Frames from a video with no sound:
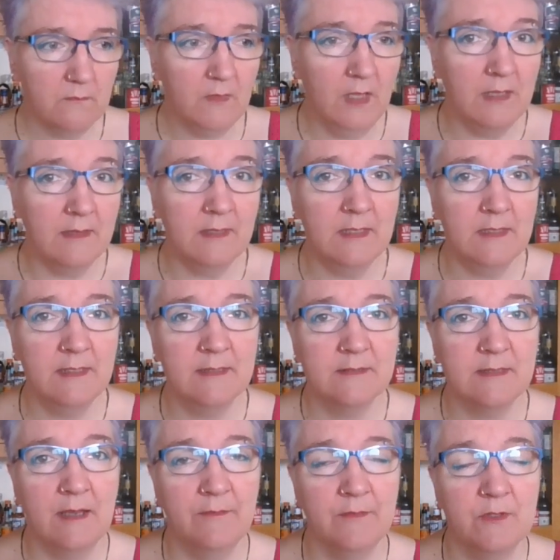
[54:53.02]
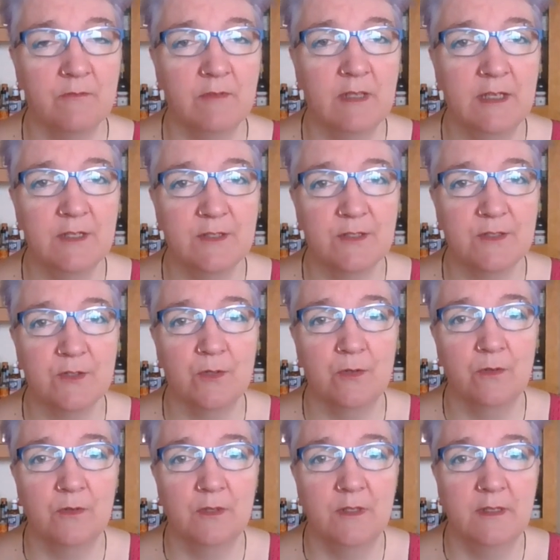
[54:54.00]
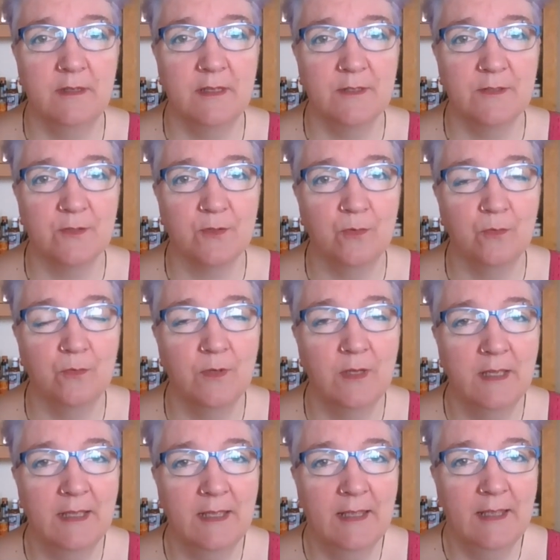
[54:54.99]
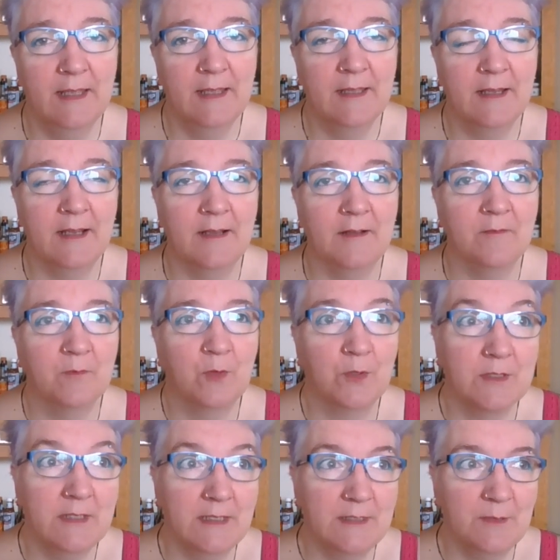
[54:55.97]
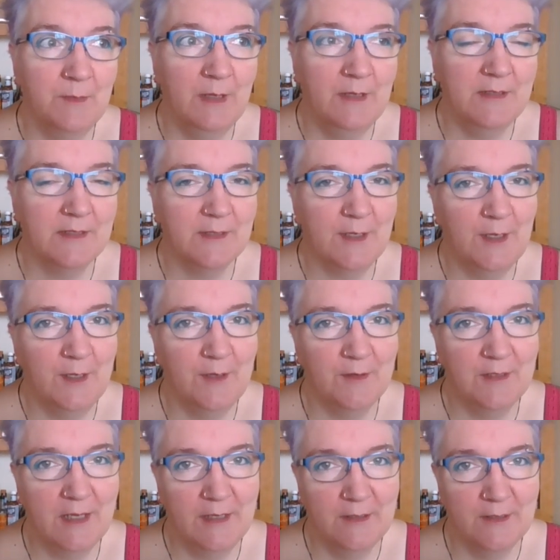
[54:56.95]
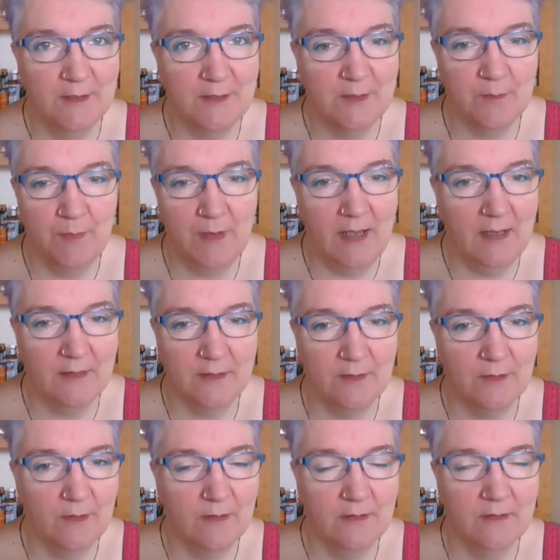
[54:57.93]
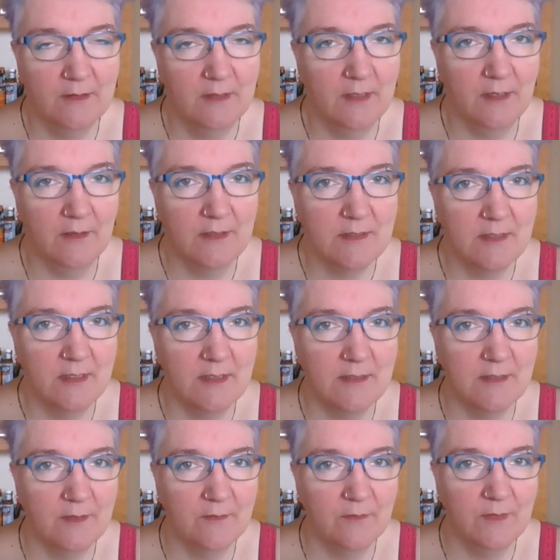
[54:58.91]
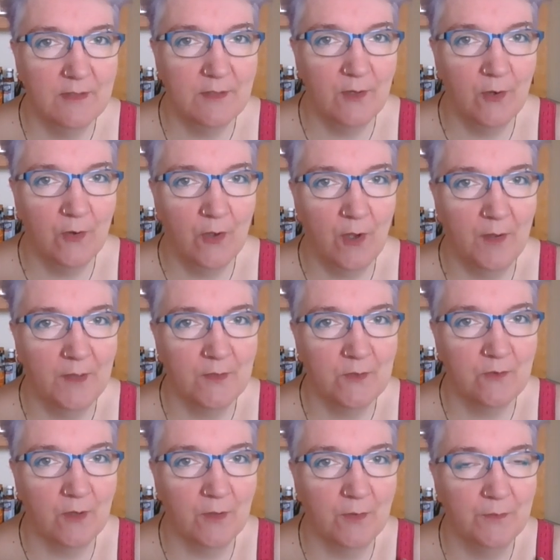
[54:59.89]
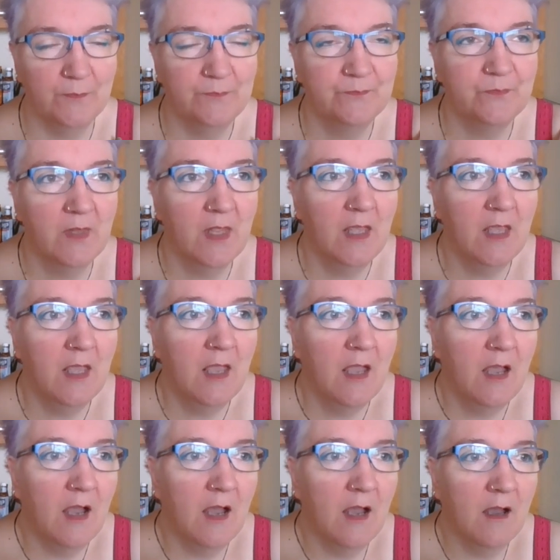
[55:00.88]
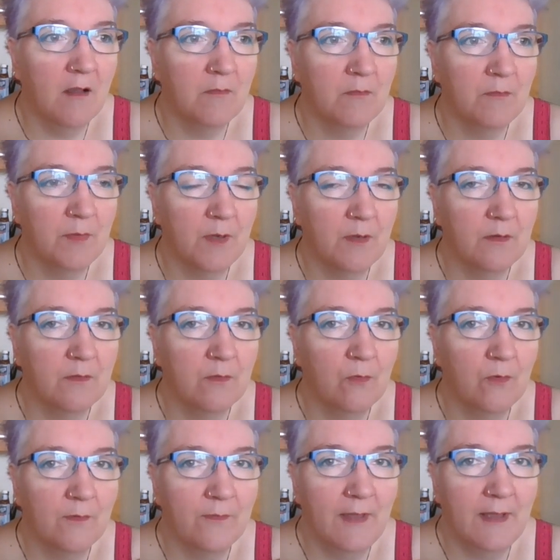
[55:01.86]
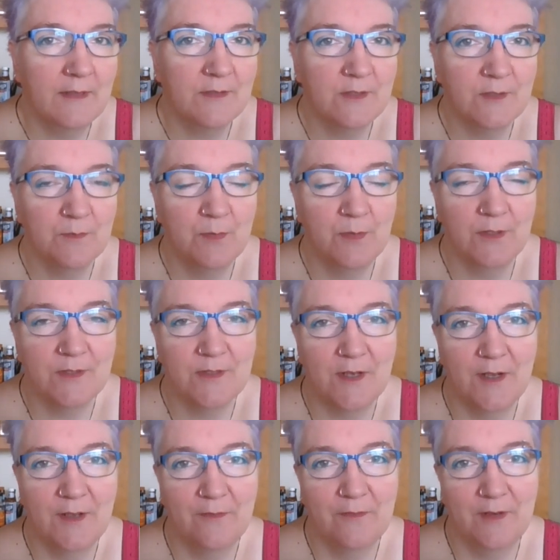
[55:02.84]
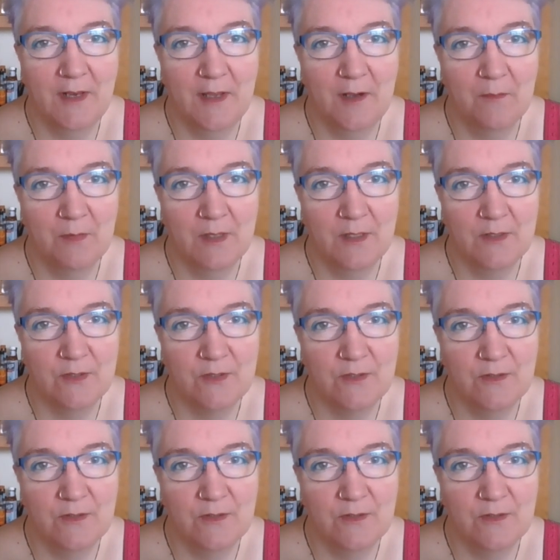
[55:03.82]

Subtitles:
And then there's having to ring into school, and then there's school contacting me to say her attendance is bad, and you know, it's an ongoing struggle. But all of that's just put aside for now because